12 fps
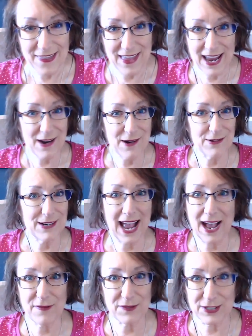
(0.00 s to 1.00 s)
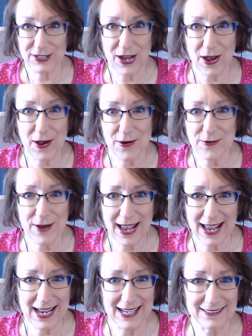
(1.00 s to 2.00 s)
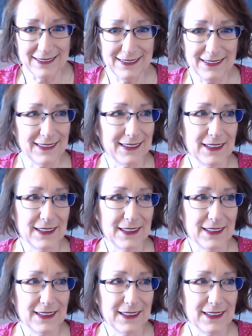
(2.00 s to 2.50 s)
They don't have to go and